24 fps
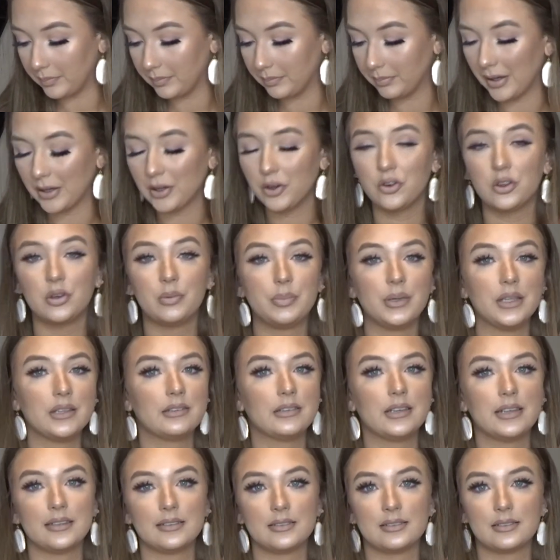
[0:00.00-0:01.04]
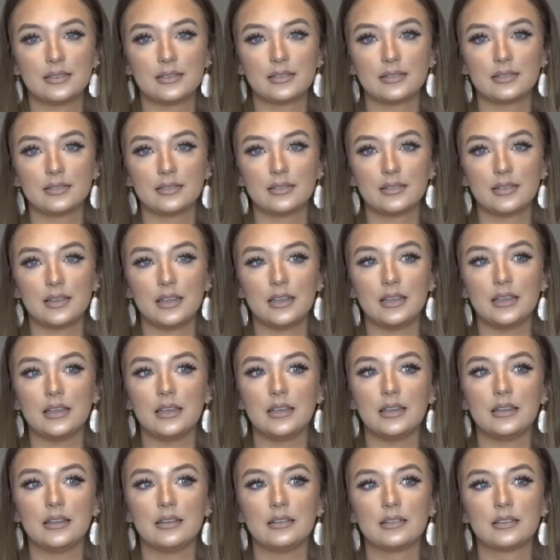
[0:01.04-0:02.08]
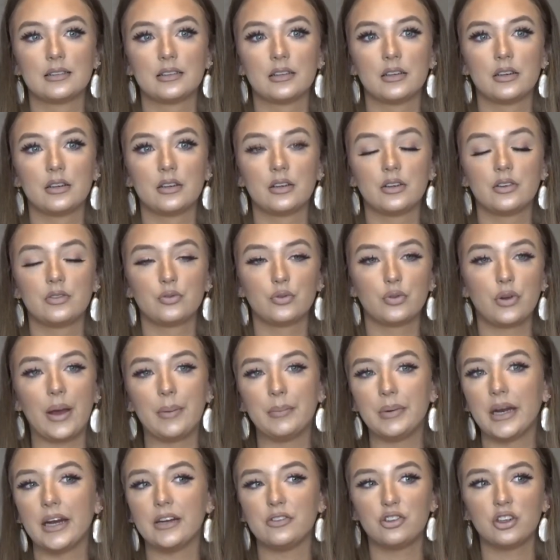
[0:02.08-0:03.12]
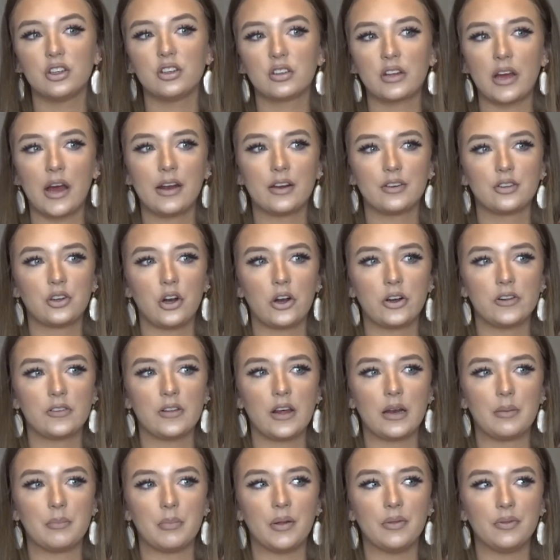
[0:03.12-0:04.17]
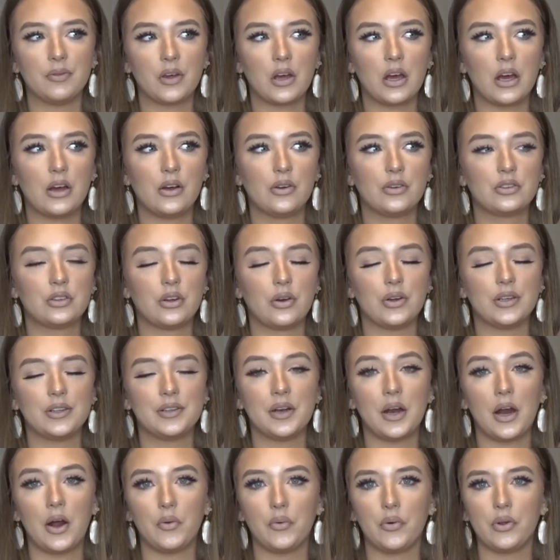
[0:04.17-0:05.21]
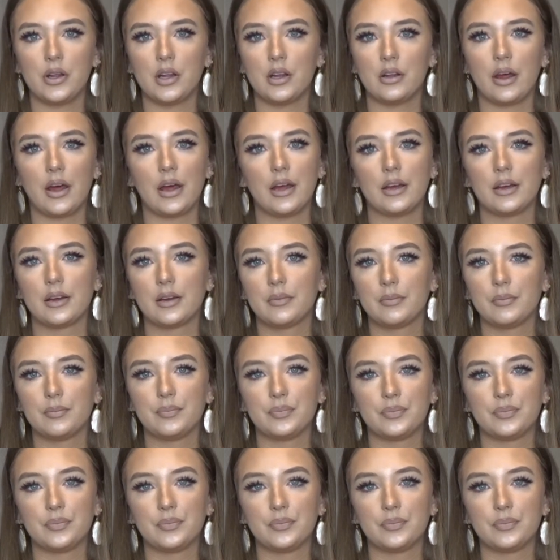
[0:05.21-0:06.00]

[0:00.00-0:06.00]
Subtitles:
My Google Business is, I mean, I just kind of started that a month ago, so it's not really like